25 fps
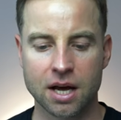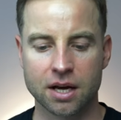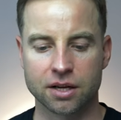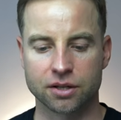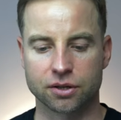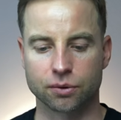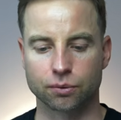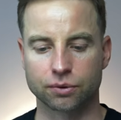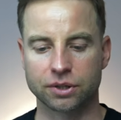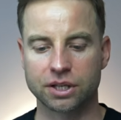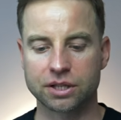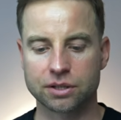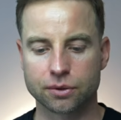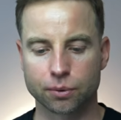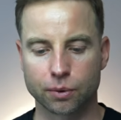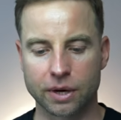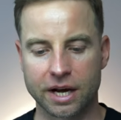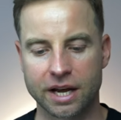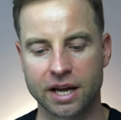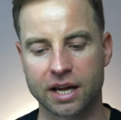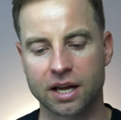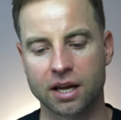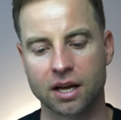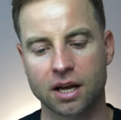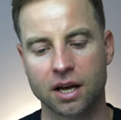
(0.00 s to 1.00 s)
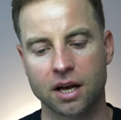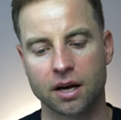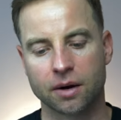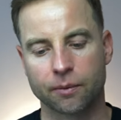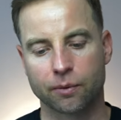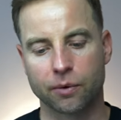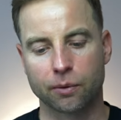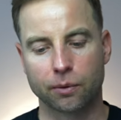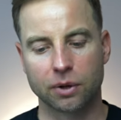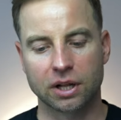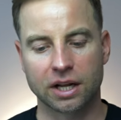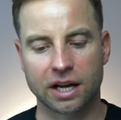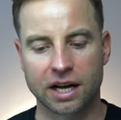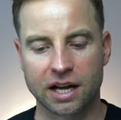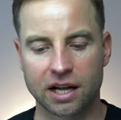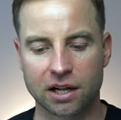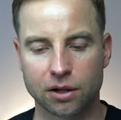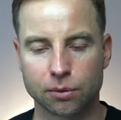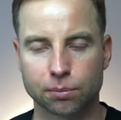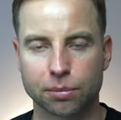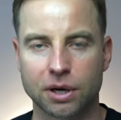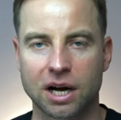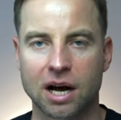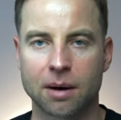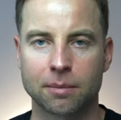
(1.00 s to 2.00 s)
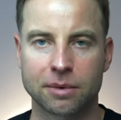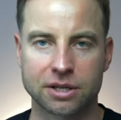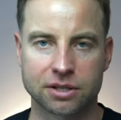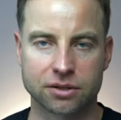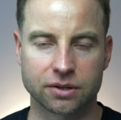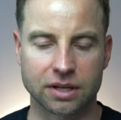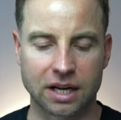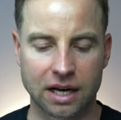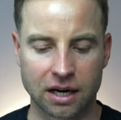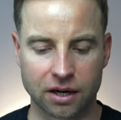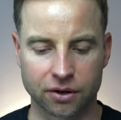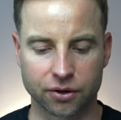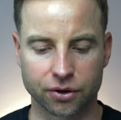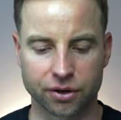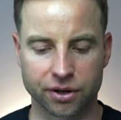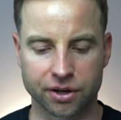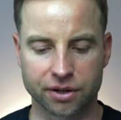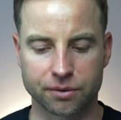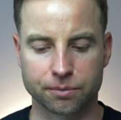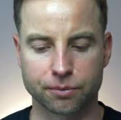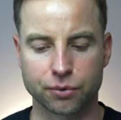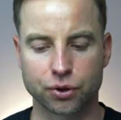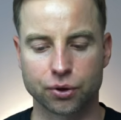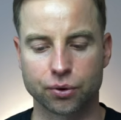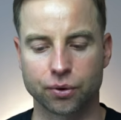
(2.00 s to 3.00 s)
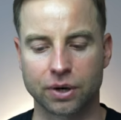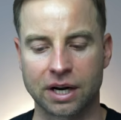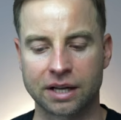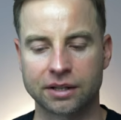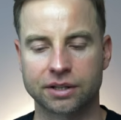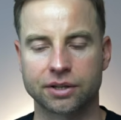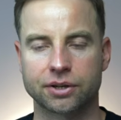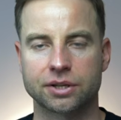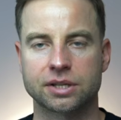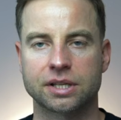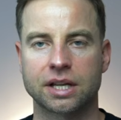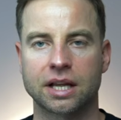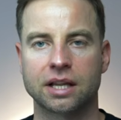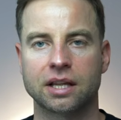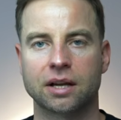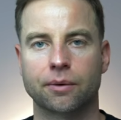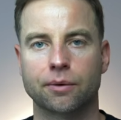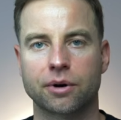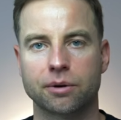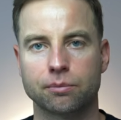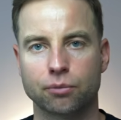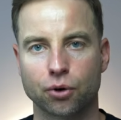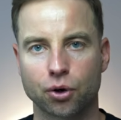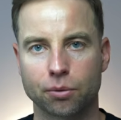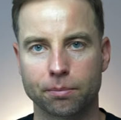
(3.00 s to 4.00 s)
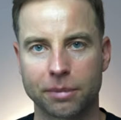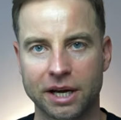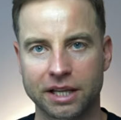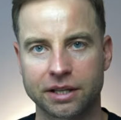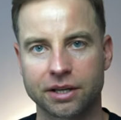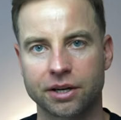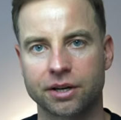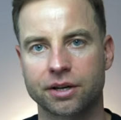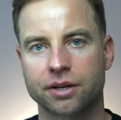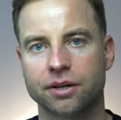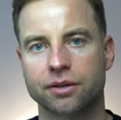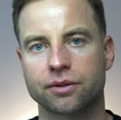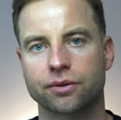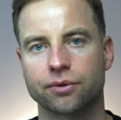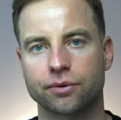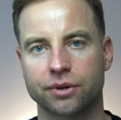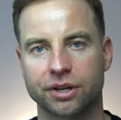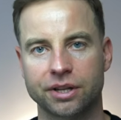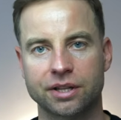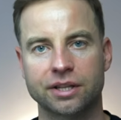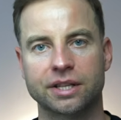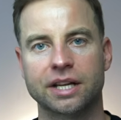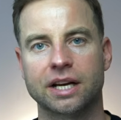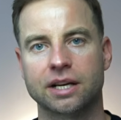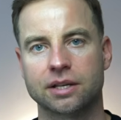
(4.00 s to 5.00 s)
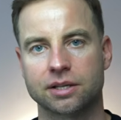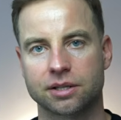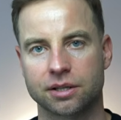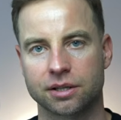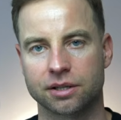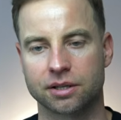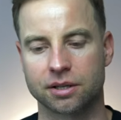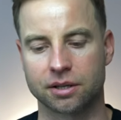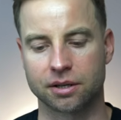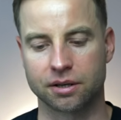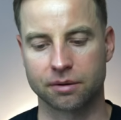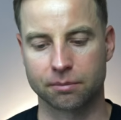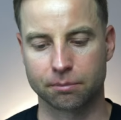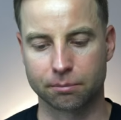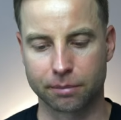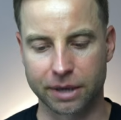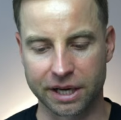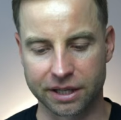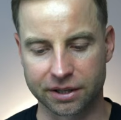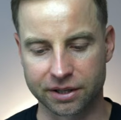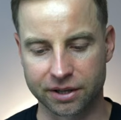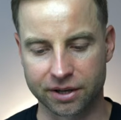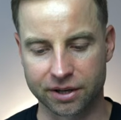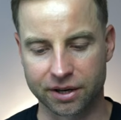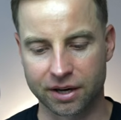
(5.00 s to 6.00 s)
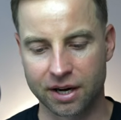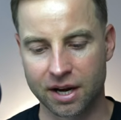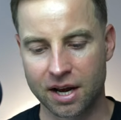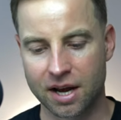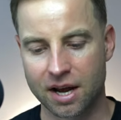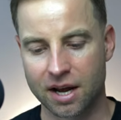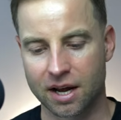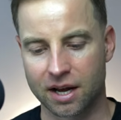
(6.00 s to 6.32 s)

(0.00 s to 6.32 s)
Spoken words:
So this way we will help Amazon algorithm to understand our book better, to index it better,